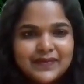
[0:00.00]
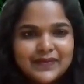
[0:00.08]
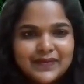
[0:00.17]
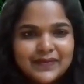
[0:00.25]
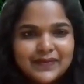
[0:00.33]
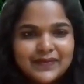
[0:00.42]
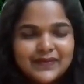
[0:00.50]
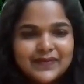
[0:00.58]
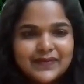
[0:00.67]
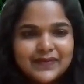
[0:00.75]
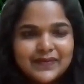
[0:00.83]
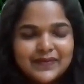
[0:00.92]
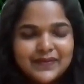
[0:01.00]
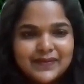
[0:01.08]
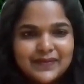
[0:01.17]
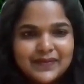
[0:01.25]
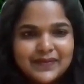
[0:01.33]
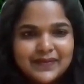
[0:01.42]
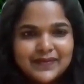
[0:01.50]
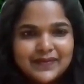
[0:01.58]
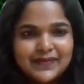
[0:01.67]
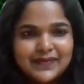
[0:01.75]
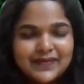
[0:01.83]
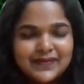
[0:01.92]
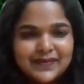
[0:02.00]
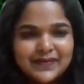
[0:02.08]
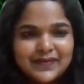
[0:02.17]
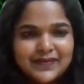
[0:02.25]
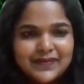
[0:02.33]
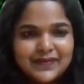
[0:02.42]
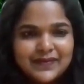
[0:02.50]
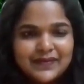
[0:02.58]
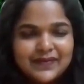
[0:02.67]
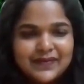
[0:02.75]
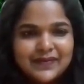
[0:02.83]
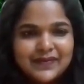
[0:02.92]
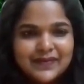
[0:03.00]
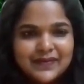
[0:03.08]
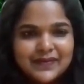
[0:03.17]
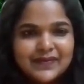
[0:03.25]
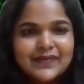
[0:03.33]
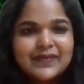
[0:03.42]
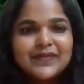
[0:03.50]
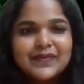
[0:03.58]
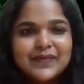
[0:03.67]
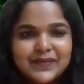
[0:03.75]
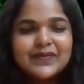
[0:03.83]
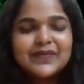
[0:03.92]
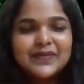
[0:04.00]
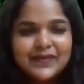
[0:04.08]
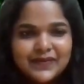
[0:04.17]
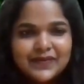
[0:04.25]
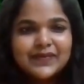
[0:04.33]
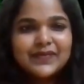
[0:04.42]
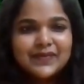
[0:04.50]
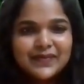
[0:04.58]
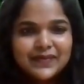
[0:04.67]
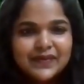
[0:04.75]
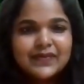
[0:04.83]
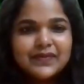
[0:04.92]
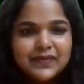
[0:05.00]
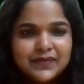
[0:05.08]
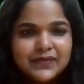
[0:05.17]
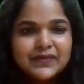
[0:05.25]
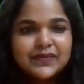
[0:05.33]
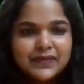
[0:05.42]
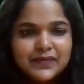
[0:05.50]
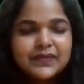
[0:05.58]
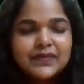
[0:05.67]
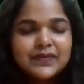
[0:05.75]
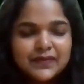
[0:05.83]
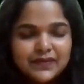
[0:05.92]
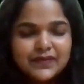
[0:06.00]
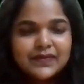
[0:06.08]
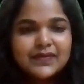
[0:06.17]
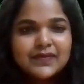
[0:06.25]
This person isn't speaking.